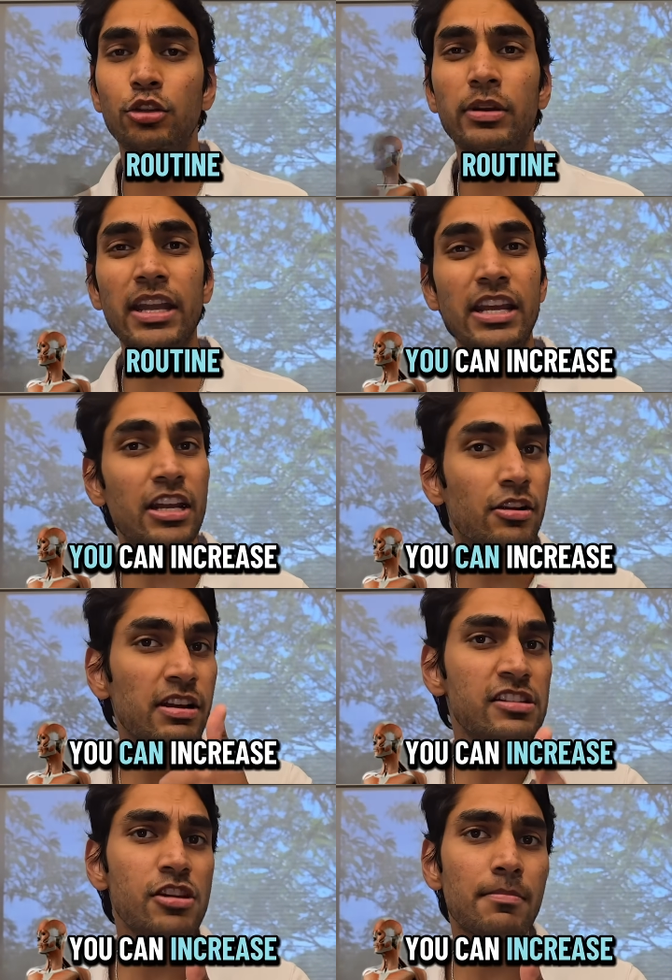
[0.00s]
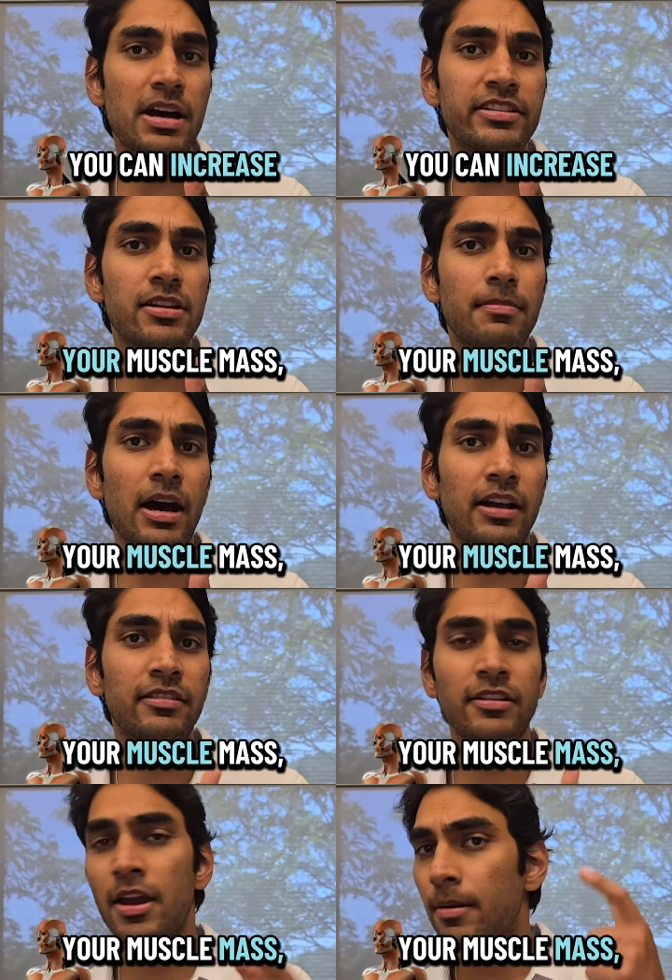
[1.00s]
you can increase your muscle
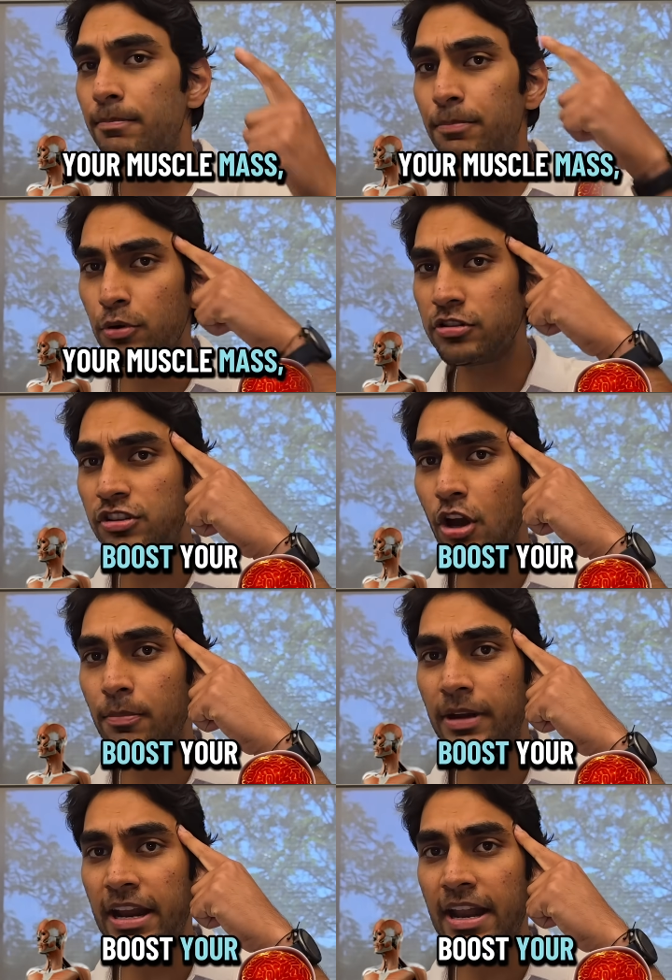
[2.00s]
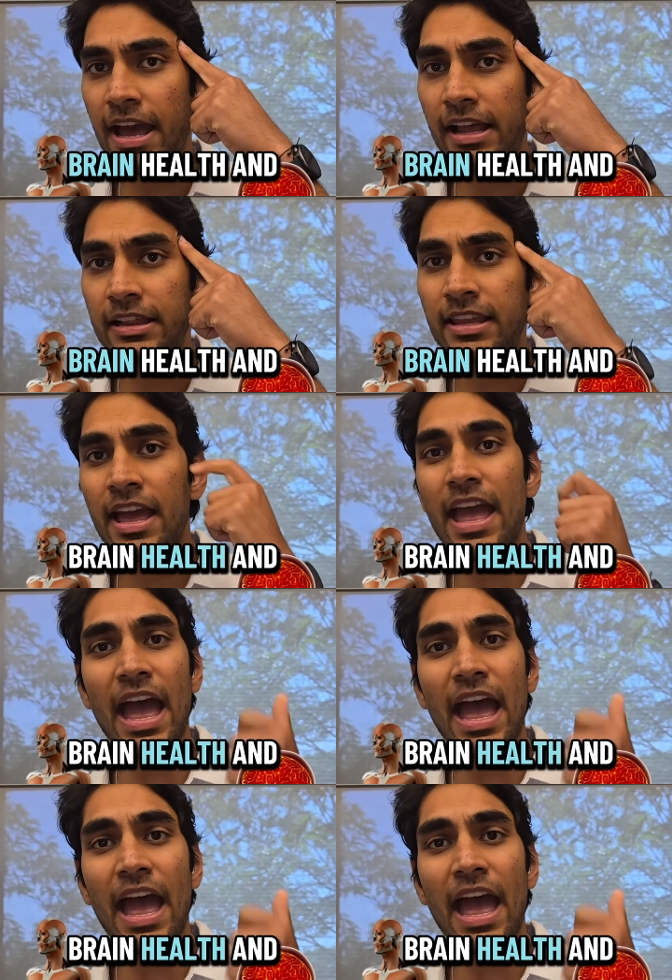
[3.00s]
mass, boost your brain health,